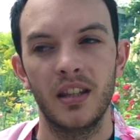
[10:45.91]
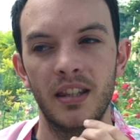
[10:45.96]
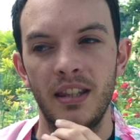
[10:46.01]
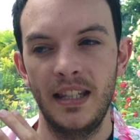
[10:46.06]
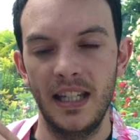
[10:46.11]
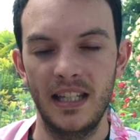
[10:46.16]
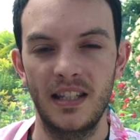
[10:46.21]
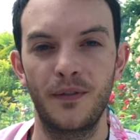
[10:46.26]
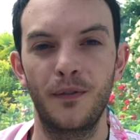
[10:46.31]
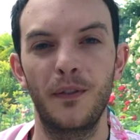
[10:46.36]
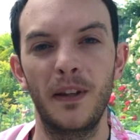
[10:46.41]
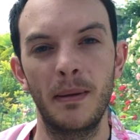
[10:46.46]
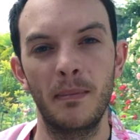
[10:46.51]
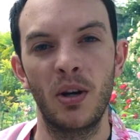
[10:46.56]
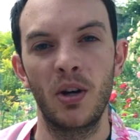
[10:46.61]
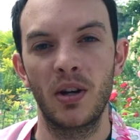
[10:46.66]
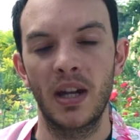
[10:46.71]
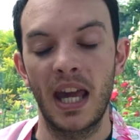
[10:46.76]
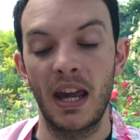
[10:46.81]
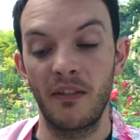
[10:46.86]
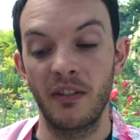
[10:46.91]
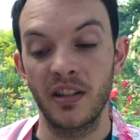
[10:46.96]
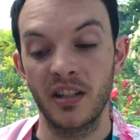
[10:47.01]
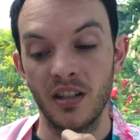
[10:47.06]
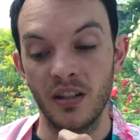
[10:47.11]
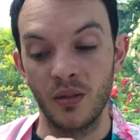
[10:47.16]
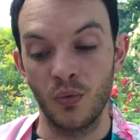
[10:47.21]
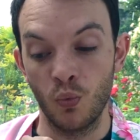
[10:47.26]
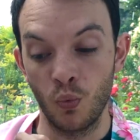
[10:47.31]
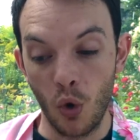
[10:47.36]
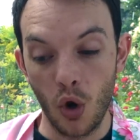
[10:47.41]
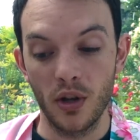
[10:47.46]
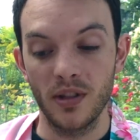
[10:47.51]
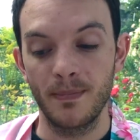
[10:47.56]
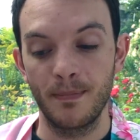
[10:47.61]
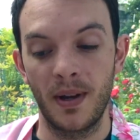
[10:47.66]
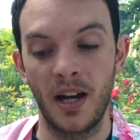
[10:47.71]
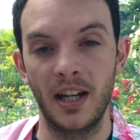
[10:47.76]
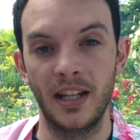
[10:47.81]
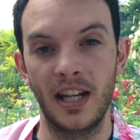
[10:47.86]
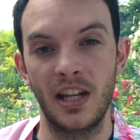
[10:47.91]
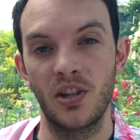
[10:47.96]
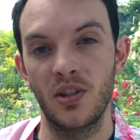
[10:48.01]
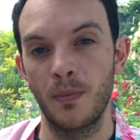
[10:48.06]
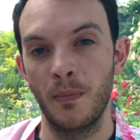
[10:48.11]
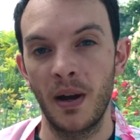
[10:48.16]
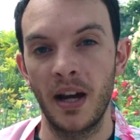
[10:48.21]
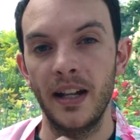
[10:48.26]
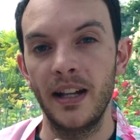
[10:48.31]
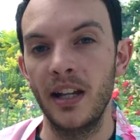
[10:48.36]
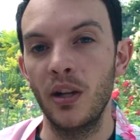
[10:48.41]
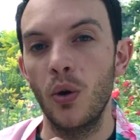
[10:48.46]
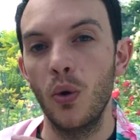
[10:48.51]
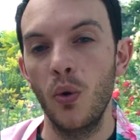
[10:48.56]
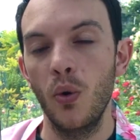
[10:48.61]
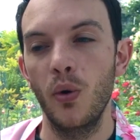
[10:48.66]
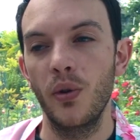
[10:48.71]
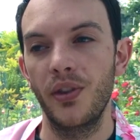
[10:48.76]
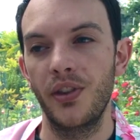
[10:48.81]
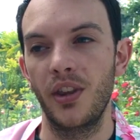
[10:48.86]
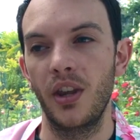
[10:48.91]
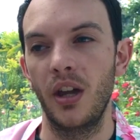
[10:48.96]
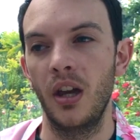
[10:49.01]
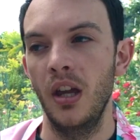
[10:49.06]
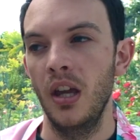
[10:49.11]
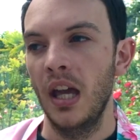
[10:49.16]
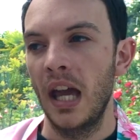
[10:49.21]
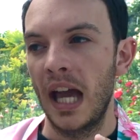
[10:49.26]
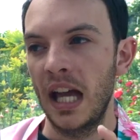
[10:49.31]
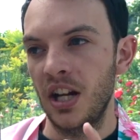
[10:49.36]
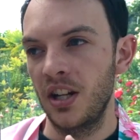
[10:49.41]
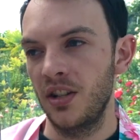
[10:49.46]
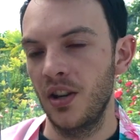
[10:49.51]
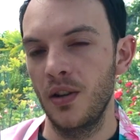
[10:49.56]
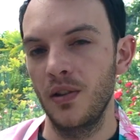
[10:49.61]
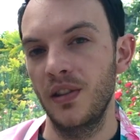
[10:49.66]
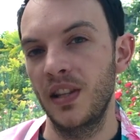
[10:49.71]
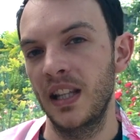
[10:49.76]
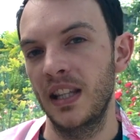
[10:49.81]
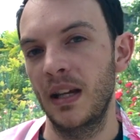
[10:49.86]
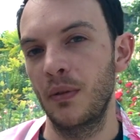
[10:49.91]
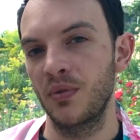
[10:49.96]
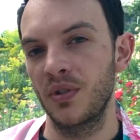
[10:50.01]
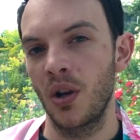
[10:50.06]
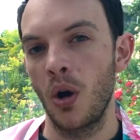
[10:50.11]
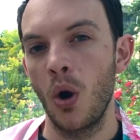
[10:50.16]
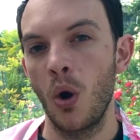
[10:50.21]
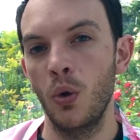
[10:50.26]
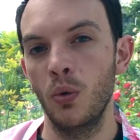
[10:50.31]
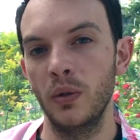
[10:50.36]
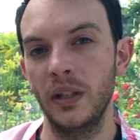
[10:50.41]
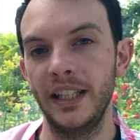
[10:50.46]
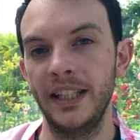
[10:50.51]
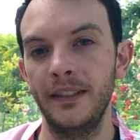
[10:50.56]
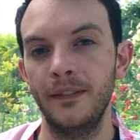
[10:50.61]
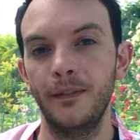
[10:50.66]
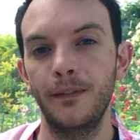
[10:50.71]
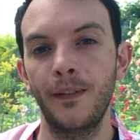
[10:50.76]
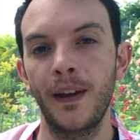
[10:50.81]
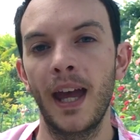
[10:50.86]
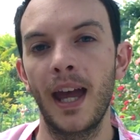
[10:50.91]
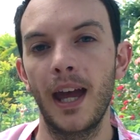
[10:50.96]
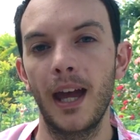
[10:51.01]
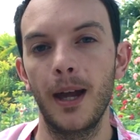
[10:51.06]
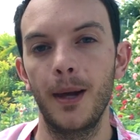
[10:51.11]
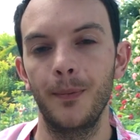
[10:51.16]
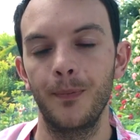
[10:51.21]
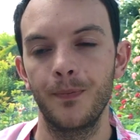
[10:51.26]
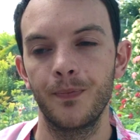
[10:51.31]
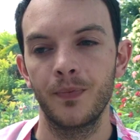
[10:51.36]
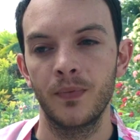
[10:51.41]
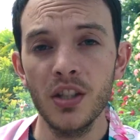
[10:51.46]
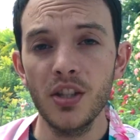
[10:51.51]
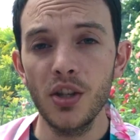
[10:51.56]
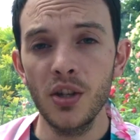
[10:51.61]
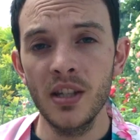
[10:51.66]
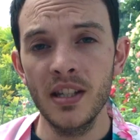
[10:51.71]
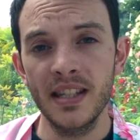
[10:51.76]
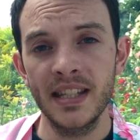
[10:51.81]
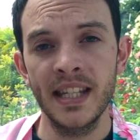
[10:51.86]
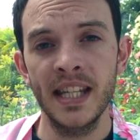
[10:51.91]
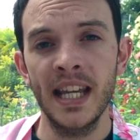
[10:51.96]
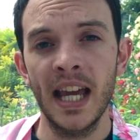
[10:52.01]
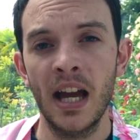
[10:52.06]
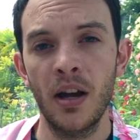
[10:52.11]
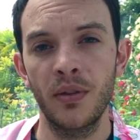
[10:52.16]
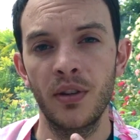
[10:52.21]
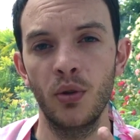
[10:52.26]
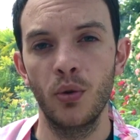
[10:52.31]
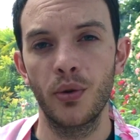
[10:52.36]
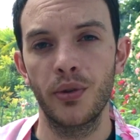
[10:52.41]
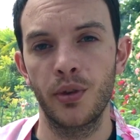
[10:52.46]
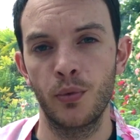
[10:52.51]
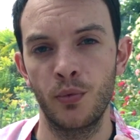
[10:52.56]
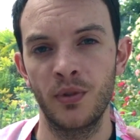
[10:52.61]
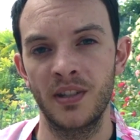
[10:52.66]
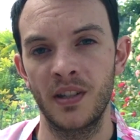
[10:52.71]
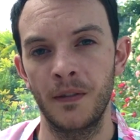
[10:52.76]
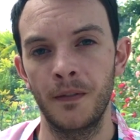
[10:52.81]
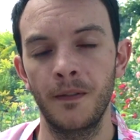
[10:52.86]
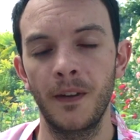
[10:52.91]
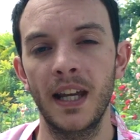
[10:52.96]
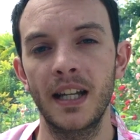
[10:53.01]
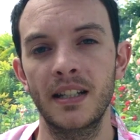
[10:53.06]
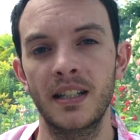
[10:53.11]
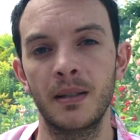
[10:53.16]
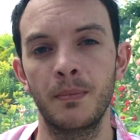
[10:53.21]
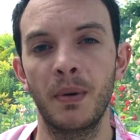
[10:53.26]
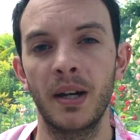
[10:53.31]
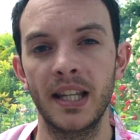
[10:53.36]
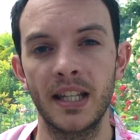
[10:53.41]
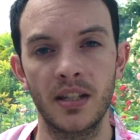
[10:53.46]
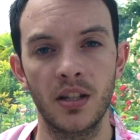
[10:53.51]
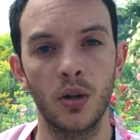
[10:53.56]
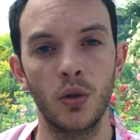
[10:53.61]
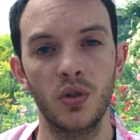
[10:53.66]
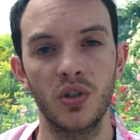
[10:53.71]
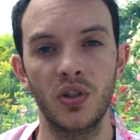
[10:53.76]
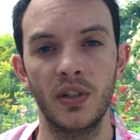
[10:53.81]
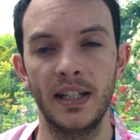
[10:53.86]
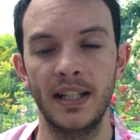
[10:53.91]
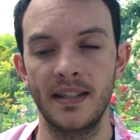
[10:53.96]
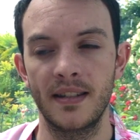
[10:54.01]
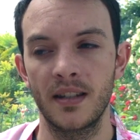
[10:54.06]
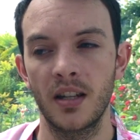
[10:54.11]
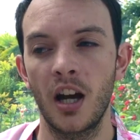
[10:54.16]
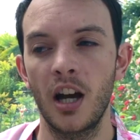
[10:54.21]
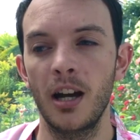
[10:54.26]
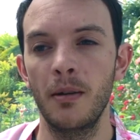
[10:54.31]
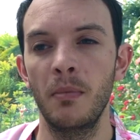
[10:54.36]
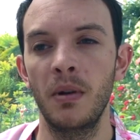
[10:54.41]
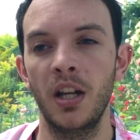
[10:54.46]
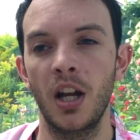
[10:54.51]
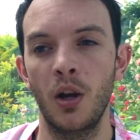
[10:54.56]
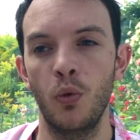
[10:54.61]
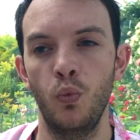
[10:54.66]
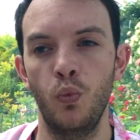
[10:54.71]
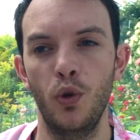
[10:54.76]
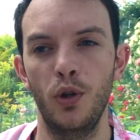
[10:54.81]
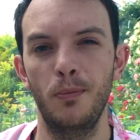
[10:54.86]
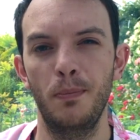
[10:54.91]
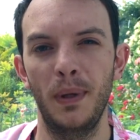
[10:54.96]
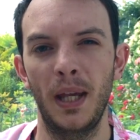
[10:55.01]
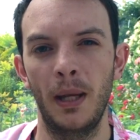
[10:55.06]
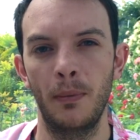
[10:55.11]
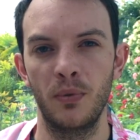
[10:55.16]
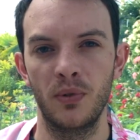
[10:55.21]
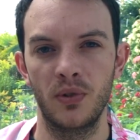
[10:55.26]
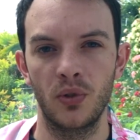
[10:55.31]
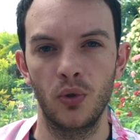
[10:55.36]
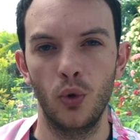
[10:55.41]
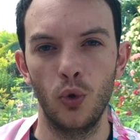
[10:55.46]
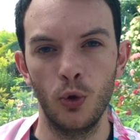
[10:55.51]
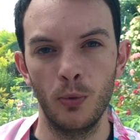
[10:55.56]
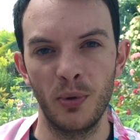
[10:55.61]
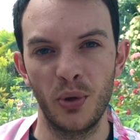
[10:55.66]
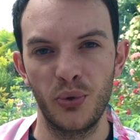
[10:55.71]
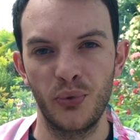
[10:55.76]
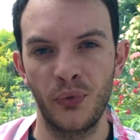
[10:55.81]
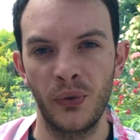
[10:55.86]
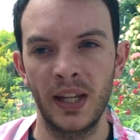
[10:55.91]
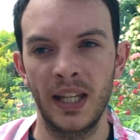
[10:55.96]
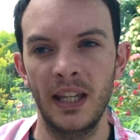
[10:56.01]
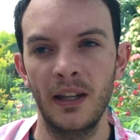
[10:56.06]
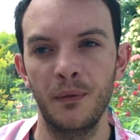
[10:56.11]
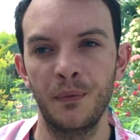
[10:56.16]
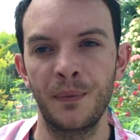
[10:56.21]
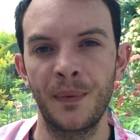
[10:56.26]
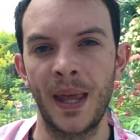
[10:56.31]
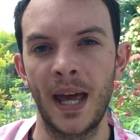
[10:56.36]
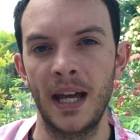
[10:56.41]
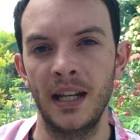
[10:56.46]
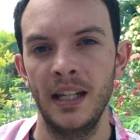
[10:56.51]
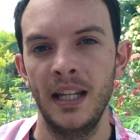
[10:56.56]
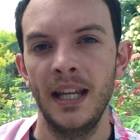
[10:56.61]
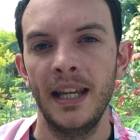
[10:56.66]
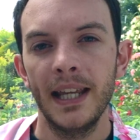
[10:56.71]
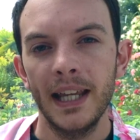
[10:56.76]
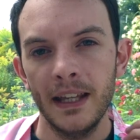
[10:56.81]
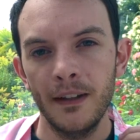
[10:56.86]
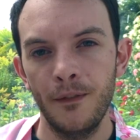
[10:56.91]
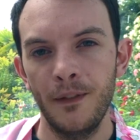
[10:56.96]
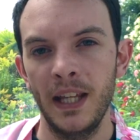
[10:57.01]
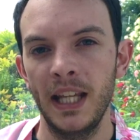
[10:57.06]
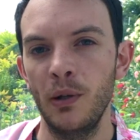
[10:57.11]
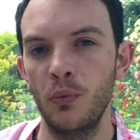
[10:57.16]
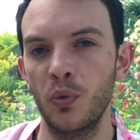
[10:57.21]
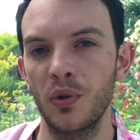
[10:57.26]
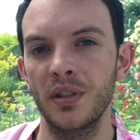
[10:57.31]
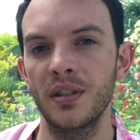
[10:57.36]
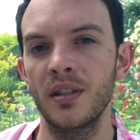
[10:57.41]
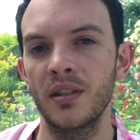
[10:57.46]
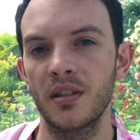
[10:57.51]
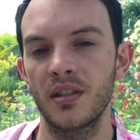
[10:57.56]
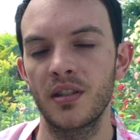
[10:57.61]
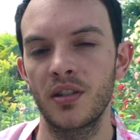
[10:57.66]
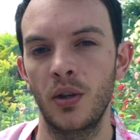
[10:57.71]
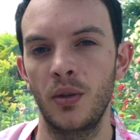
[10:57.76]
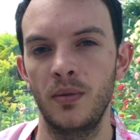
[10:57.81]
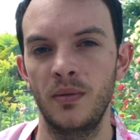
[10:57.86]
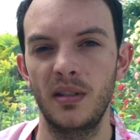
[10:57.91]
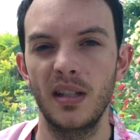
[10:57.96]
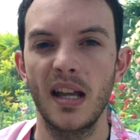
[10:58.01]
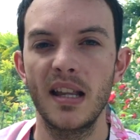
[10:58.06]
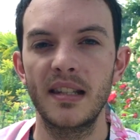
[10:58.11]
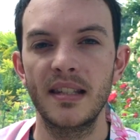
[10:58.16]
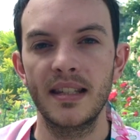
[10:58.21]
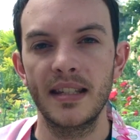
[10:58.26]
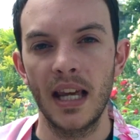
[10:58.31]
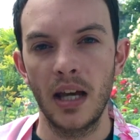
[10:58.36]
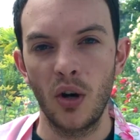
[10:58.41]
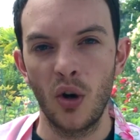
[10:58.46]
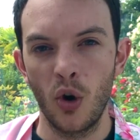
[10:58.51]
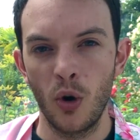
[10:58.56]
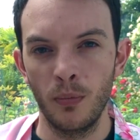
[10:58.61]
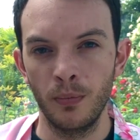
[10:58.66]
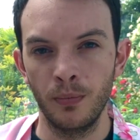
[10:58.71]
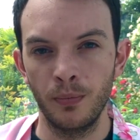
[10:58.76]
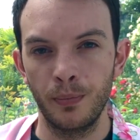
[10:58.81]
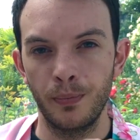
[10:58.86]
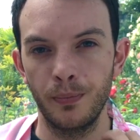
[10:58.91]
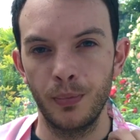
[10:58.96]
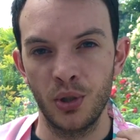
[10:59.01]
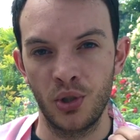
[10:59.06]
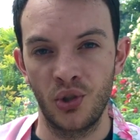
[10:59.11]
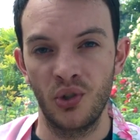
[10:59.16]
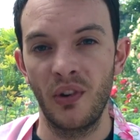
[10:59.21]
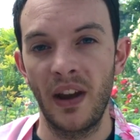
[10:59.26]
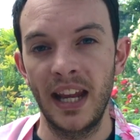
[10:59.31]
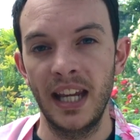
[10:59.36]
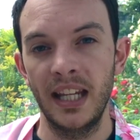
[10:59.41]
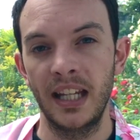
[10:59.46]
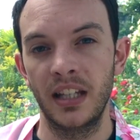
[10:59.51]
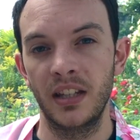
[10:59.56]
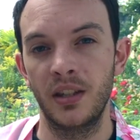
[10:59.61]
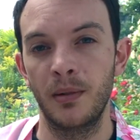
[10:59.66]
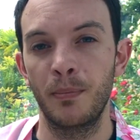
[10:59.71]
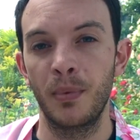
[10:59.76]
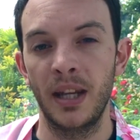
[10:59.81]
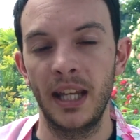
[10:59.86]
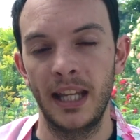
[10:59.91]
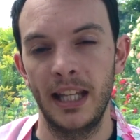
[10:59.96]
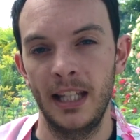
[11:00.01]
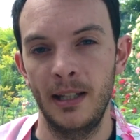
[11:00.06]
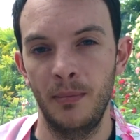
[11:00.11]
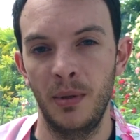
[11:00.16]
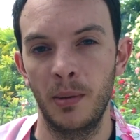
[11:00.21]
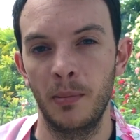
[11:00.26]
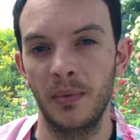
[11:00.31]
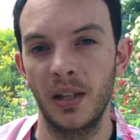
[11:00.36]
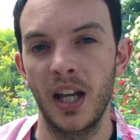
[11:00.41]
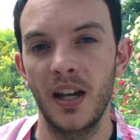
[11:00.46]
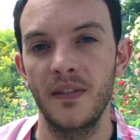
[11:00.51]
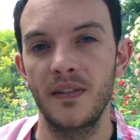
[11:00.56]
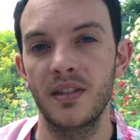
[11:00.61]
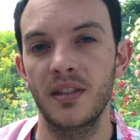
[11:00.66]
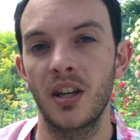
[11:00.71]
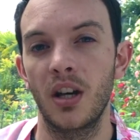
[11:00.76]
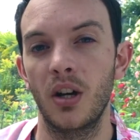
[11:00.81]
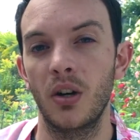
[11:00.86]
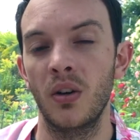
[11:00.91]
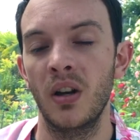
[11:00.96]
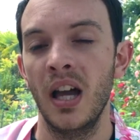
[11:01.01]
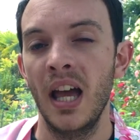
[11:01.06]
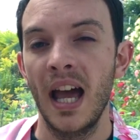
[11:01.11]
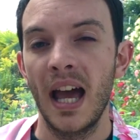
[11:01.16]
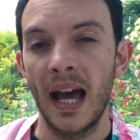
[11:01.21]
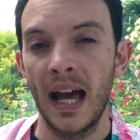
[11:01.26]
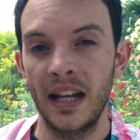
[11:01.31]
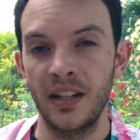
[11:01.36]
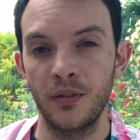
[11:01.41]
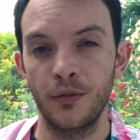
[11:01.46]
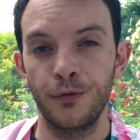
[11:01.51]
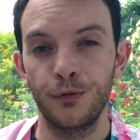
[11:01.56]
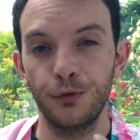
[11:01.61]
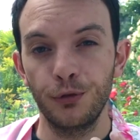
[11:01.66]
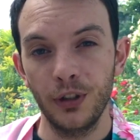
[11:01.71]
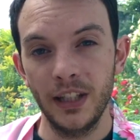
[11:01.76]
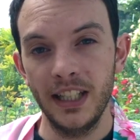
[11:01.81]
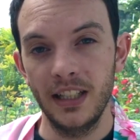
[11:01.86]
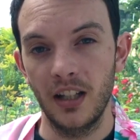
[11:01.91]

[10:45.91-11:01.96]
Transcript: This female character was punished by the author, and I don't think that was wholly fair. So you can see how the author was affected by his culture and his time, and I would be able to almost forgive that if he wasn't so dead set on portraying the bohemian lifestyle and a free